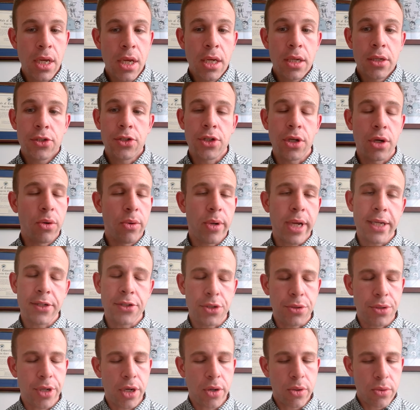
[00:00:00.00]
So, as you
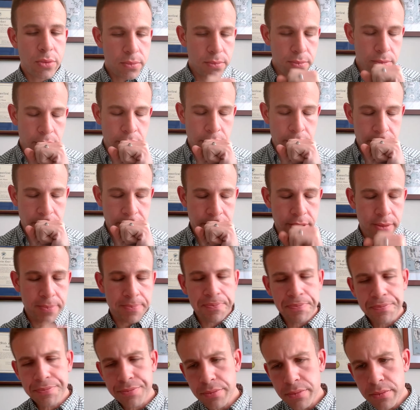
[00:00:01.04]
know,
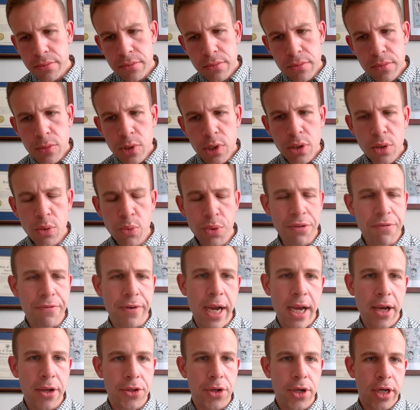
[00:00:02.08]
we
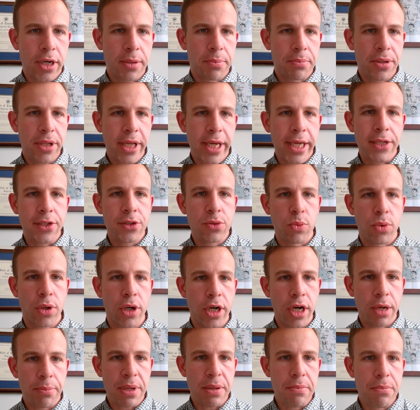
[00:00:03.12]
filed our complaint. We're going
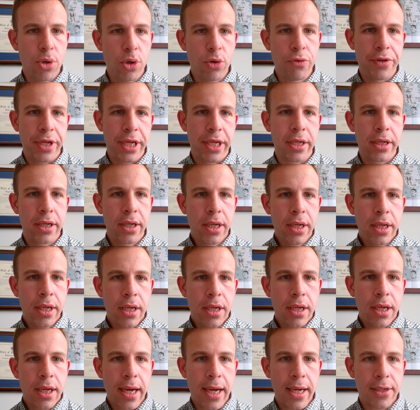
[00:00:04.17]
to be moving
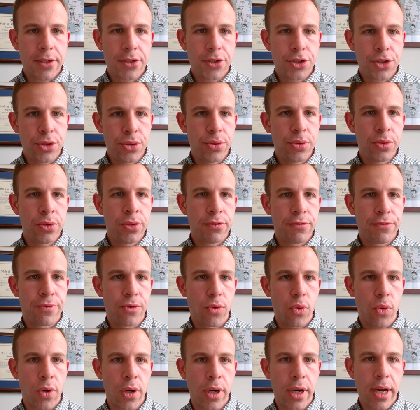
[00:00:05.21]
soon
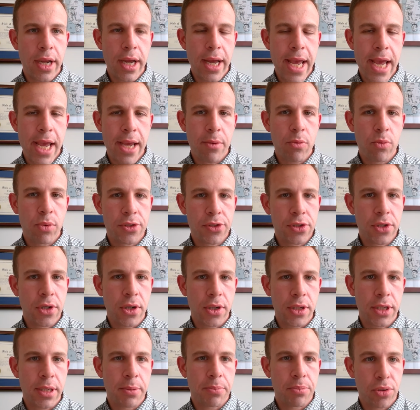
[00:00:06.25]
for what's called
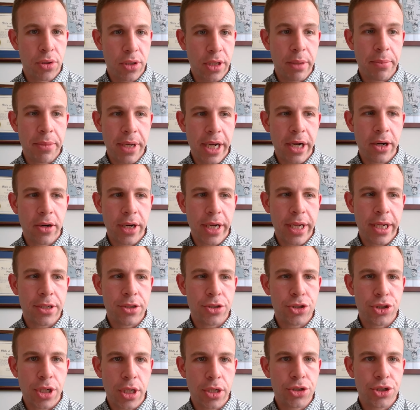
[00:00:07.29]
a preliminary
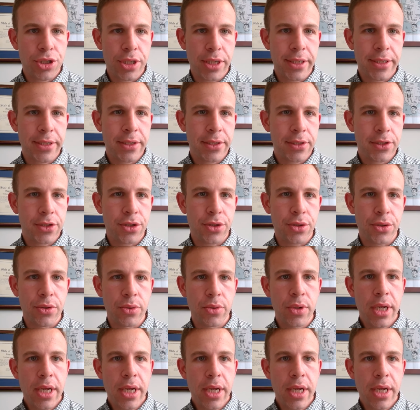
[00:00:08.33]
injunction to